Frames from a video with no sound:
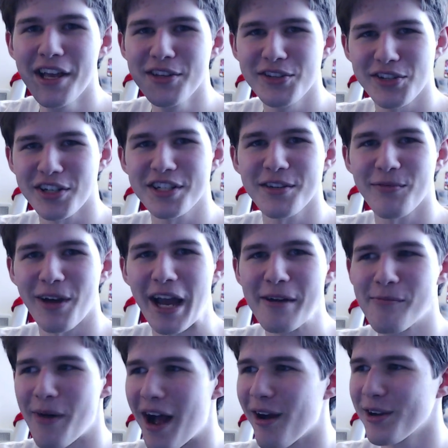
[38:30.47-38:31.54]

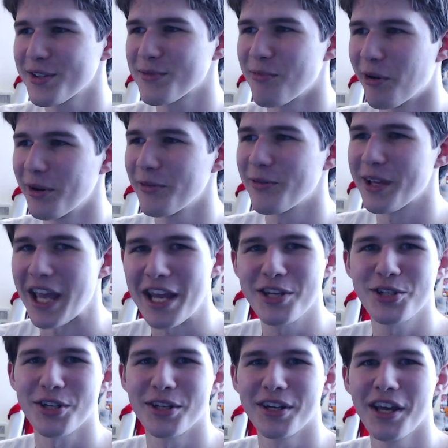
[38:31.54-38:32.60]
certified BIOS
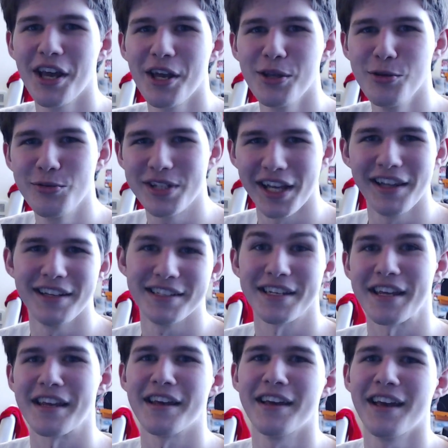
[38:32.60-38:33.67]
modification
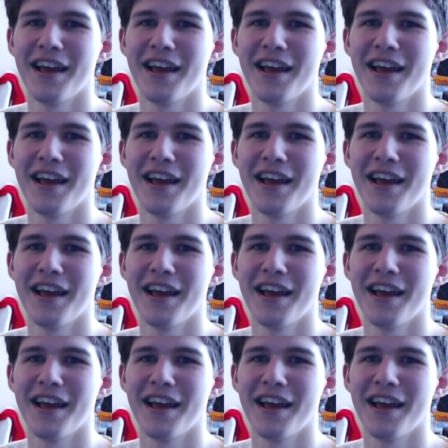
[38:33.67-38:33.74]
utility